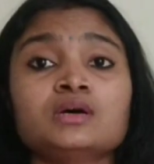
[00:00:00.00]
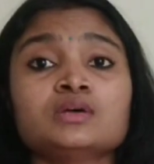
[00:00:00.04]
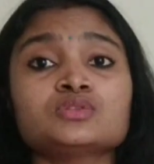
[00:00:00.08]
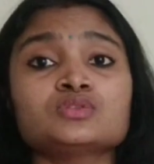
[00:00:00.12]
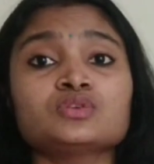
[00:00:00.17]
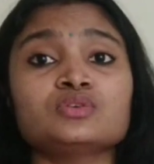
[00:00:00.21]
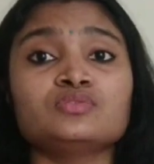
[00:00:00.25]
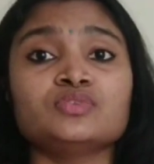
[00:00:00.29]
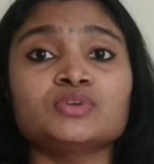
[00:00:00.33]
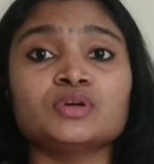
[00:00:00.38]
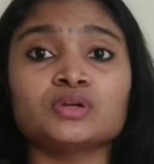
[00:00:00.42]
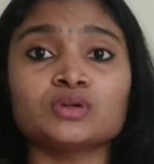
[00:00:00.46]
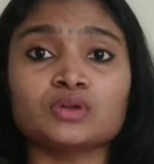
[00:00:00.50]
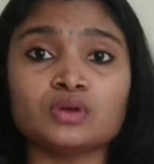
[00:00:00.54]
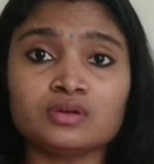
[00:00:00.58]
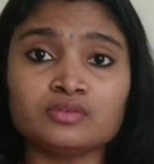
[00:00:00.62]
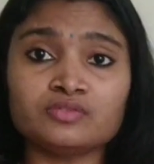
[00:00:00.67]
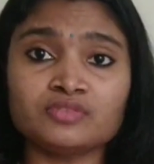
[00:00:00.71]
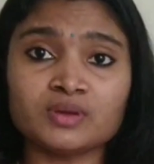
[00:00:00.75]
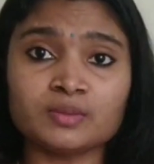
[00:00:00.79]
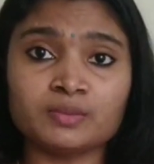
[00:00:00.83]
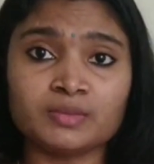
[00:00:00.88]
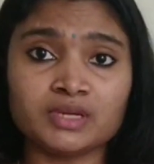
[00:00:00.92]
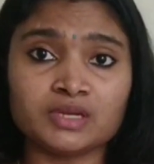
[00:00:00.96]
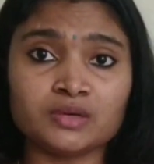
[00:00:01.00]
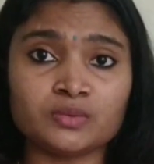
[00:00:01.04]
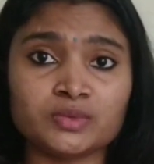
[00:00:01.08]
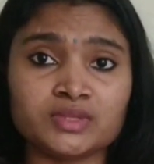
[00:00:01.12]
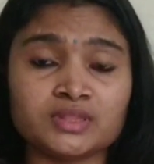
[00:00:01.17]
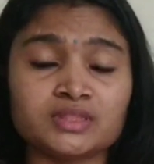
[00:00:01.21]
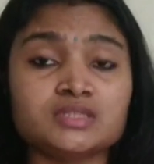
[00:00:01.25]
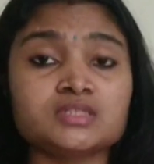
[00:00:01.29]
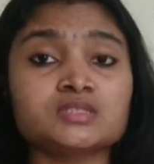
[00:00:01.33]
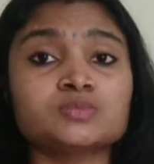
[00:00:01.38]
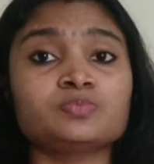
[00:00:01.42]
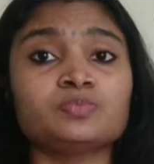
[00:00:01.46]
So if you are not familiar
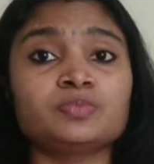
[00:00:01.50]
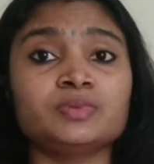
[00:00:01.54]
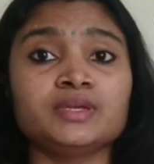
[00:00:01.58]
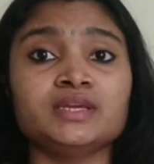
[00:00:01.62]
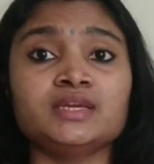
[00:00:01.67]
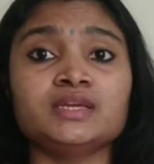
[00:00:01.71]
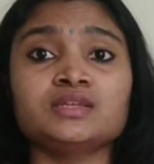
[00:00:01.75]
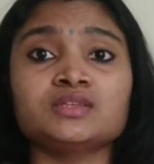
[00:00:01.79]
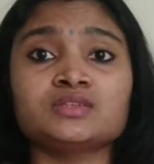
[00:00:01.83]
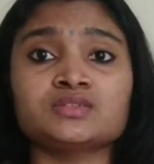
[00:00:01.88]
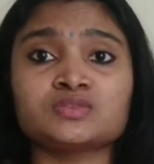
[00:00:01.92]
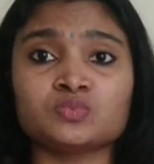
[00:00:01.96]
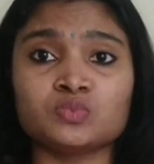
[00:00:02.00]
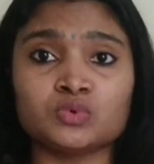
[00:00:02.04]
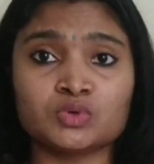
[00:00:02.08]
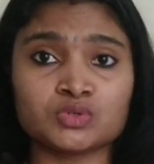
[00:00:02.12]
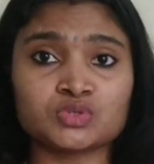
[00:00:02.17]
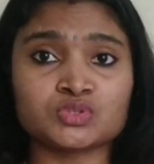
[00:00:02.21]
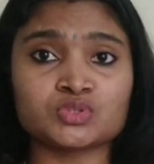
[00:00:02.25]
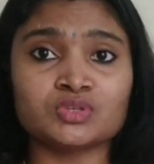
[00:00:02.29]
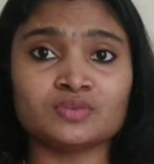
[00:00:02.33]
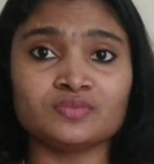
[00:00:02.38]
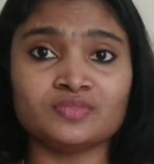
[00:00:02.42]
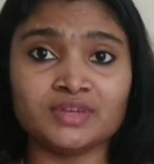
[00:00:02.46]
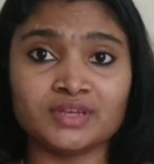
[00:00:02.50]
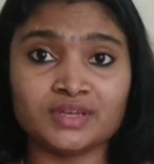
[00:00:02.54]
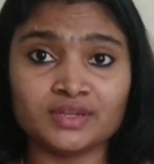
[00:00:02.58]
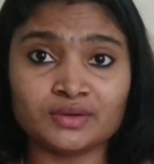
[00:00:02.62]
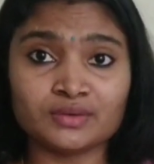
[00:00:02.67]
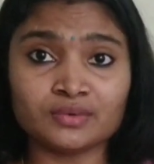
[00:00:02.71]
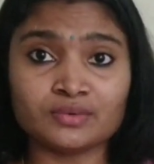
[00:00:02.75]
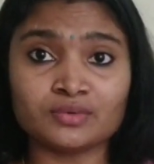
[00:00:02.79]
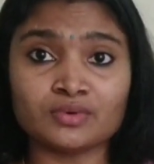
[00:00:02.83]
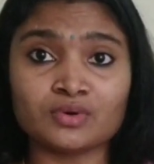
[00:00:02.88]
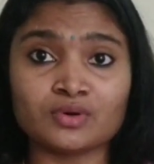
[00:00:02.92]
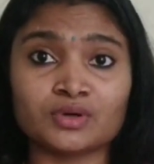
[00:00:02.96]
with this, please watch the
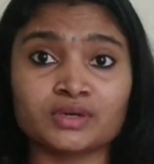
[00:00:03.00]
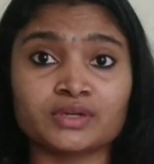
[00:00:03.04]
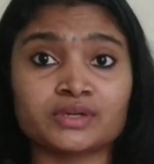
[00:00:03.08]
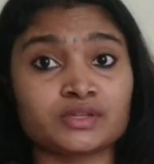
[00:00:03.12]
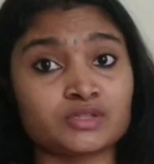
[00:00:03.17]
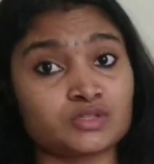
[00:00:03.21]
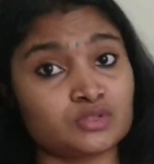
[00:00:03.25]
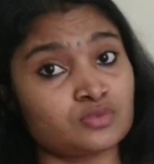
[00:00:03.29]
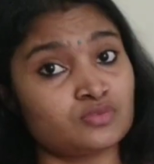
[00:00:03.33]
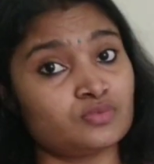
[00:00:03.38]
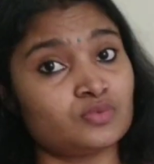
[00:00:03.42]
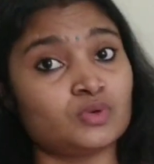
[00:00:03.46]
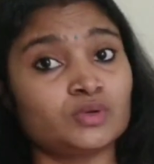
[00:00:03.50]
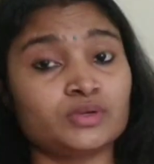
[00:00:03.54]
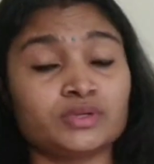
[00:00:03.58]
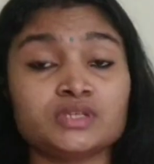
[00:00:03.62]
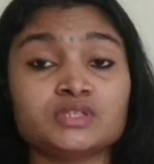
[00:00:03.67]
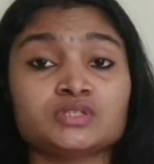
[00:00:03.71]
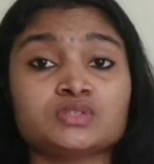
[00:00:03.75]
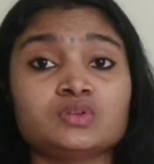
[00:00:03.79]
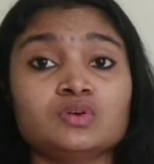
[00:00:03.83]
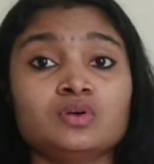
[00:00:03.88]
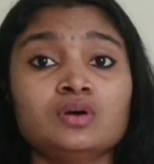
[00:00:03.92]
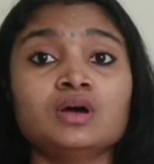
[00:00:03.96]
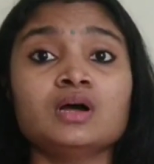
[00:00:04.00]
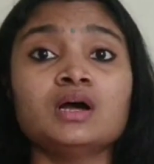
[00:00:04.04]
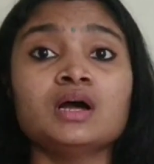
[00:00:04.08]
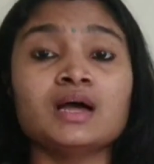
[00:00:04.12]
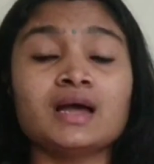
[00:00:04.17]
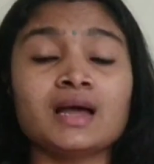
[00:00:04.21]
video on Kirchhoff voltage law.